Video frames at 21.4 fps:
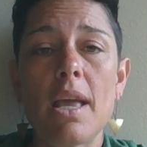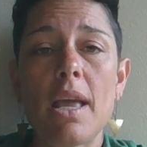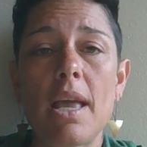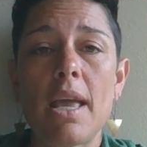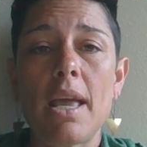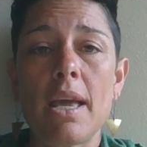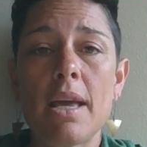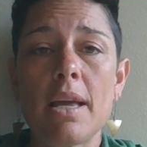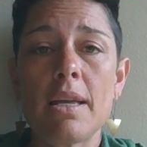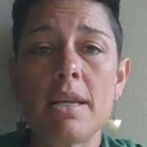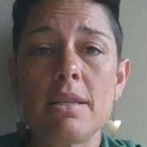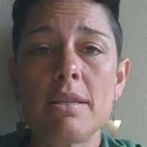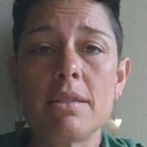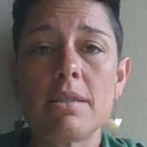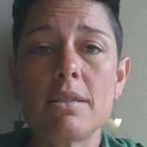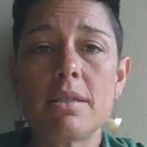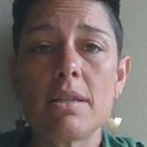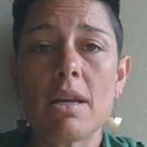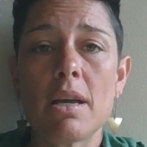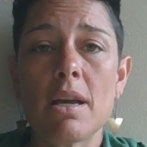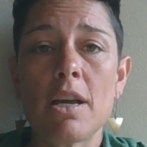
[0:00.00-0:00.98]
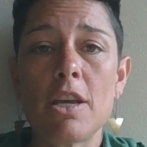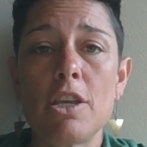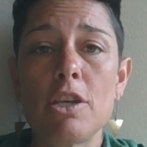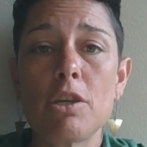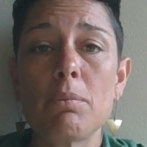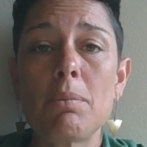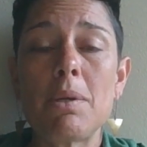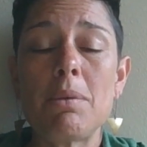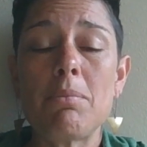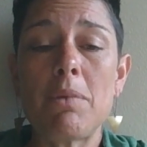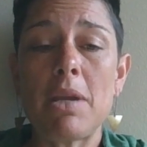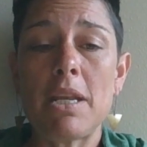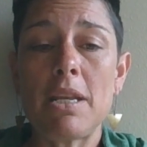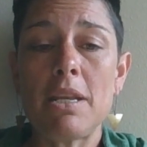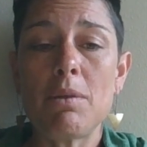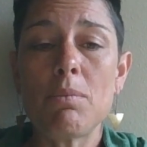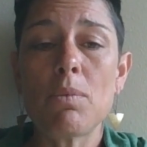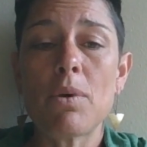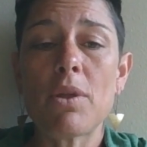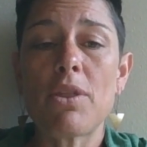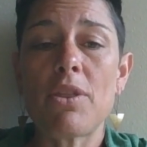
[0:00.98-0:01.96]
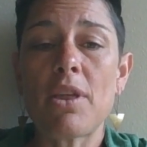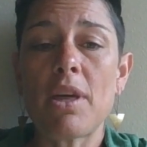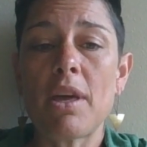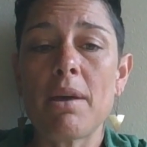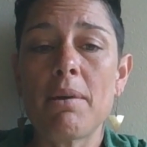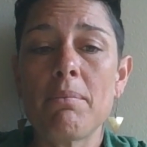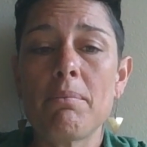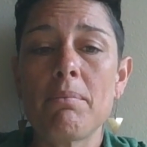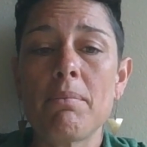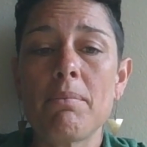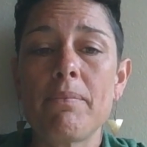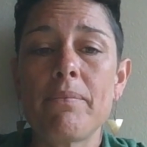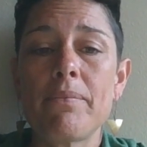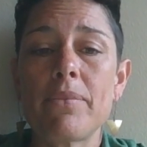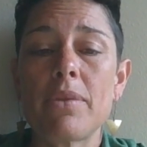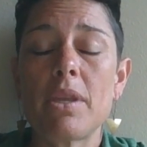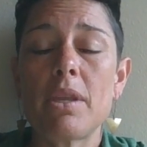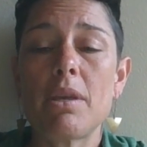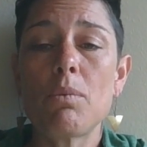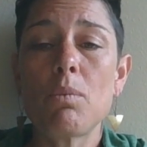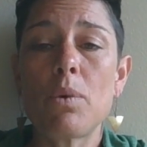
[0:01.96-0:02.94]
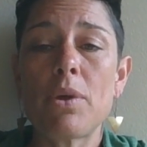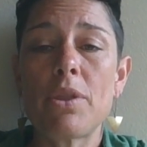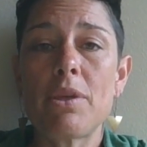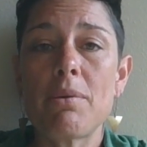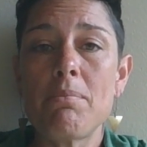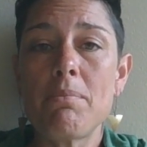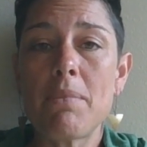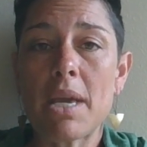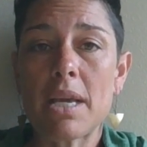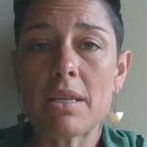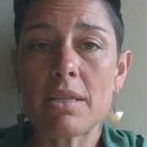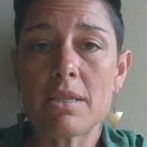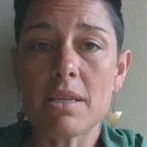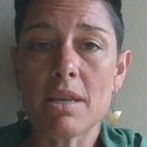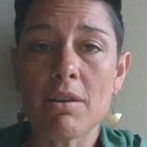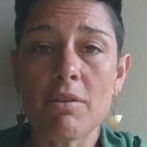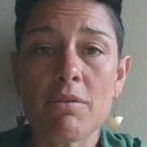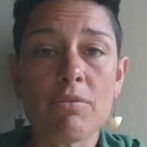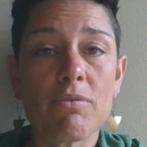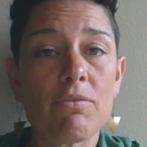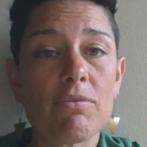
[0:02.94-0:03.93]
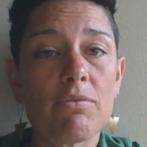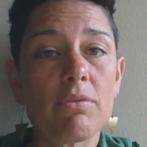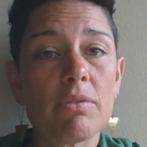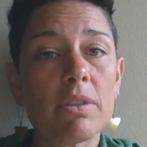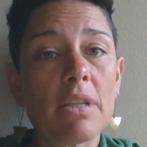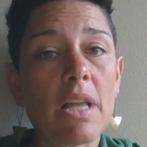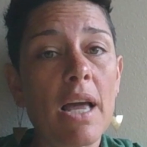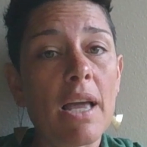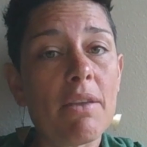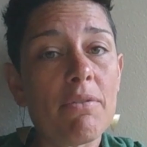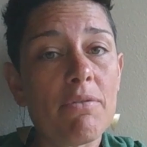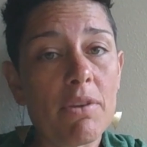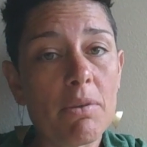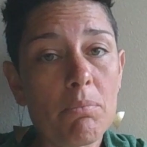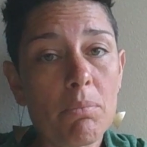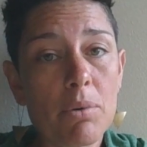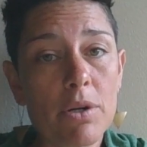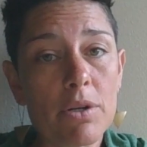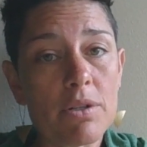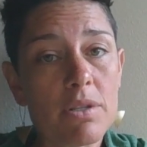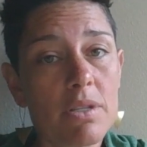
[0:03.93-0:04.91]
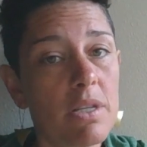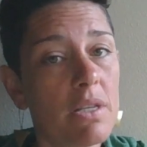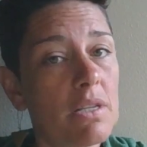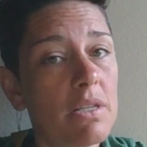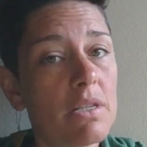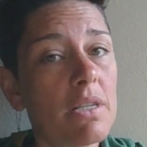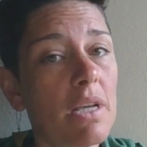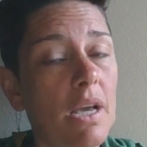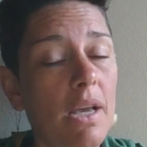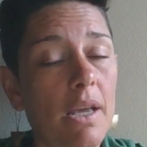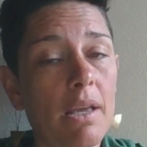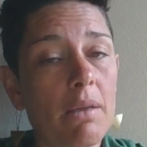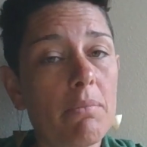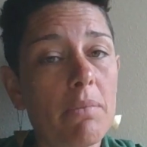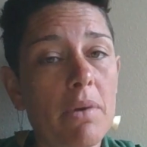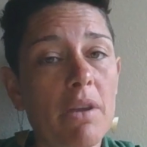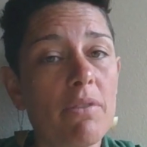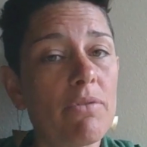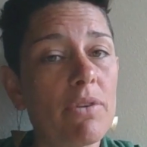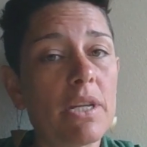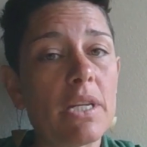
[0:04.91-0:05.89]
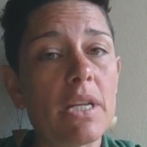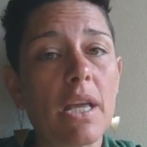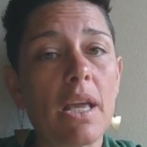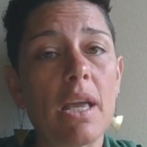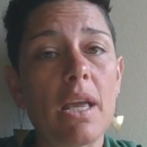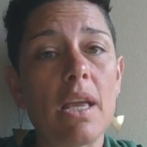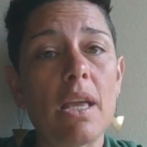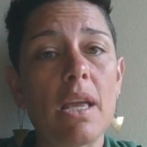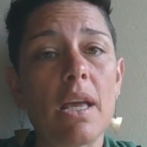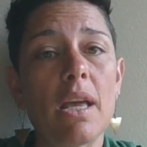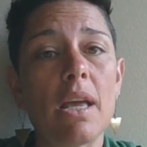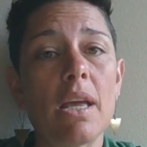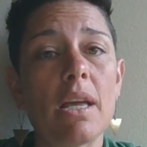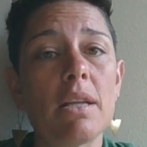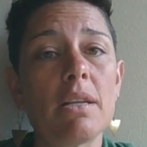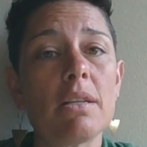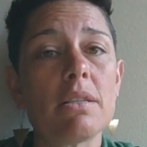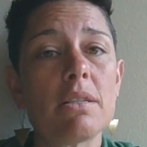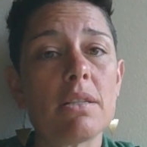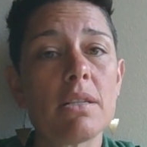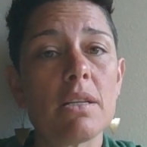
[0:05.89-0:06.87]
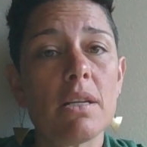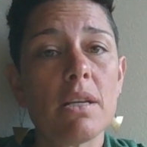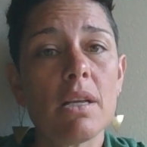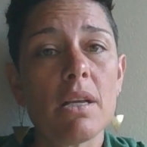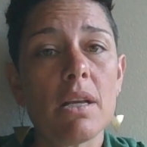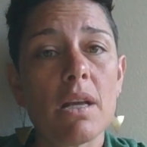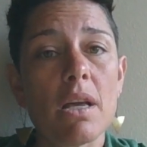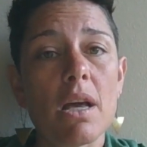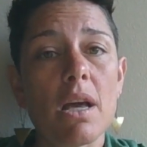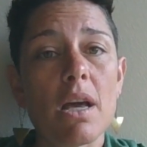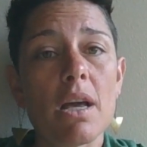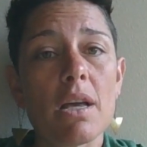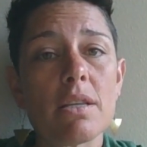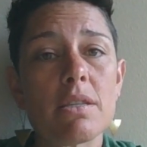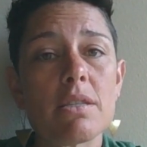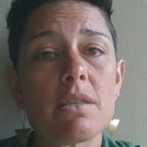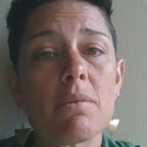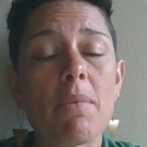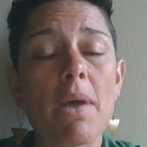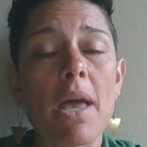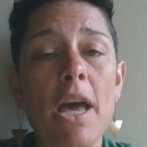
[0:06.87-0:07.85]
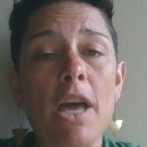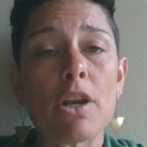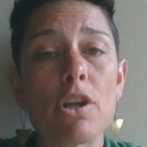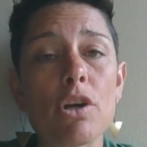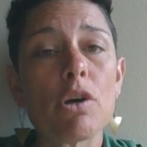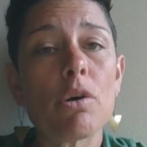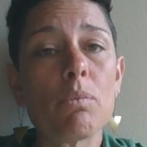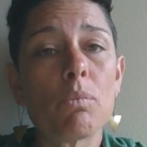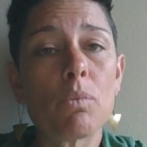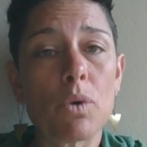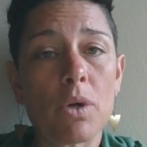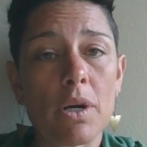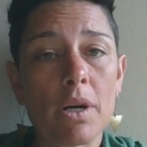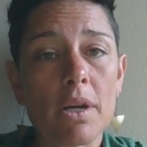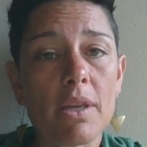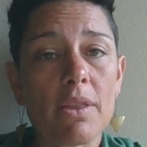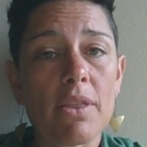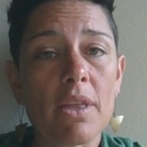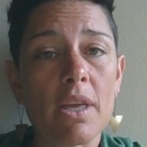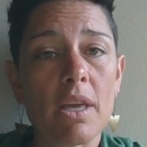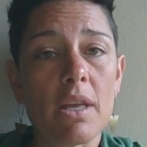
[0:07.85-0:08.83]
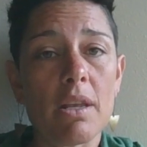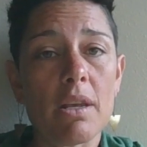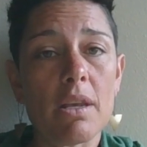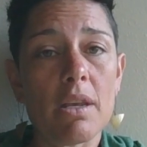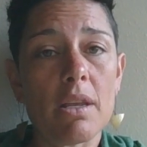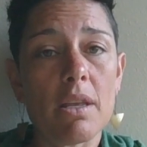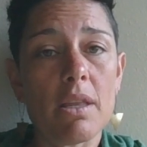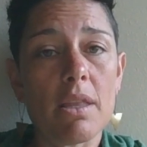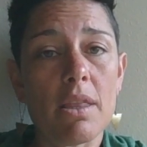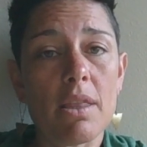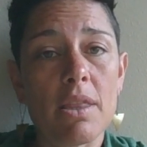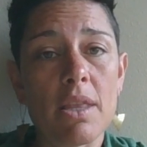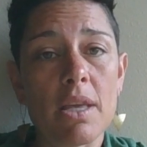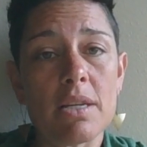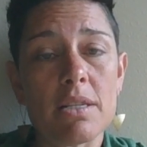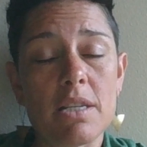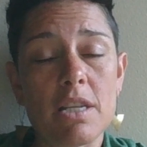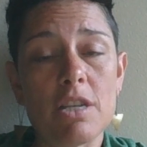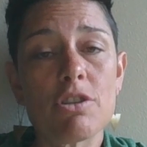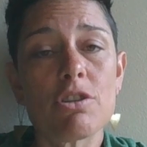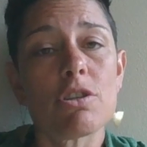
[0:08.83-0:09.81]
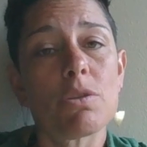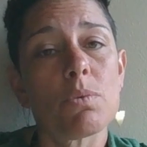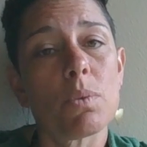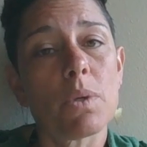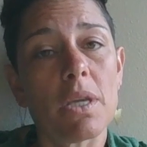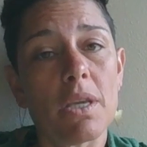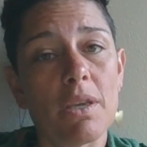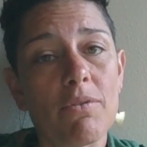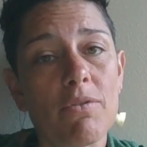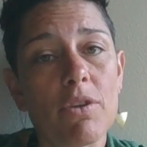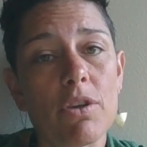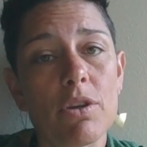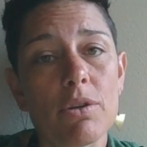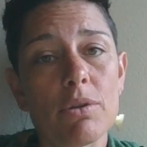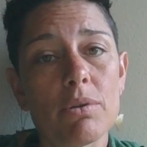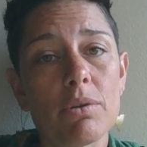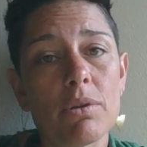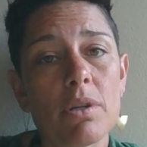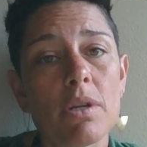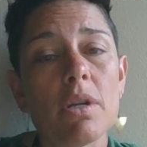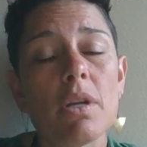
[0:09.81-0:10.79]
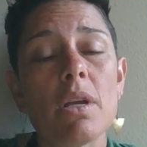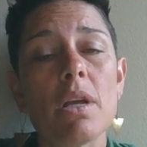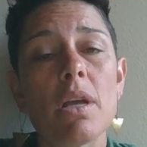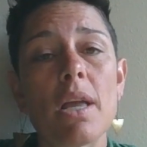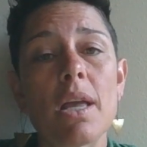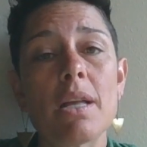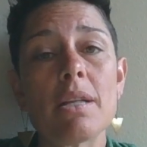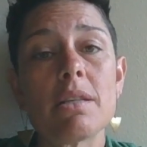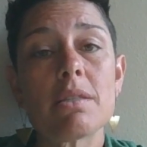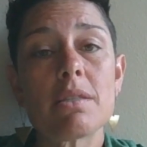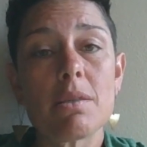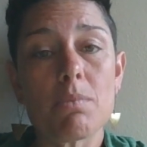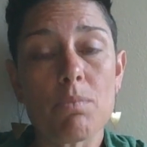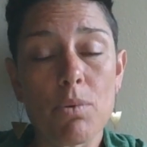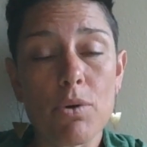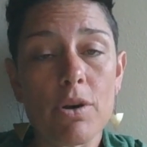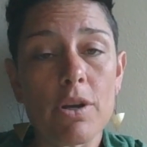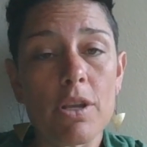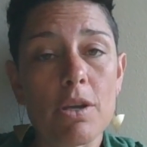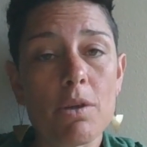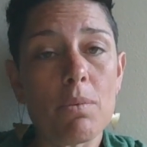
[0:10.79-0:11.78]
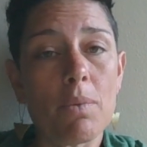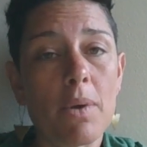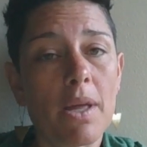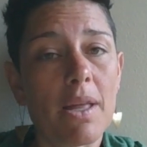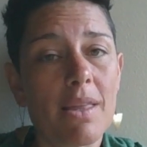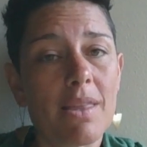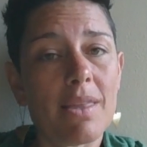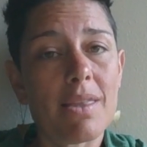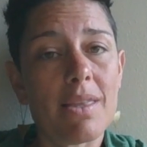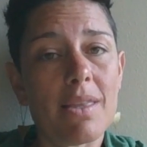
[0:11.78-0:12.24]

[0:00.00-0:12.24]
And you'll be meeting with them with a mix of live in-person time every day and some at-home work that teachers will give you and support you with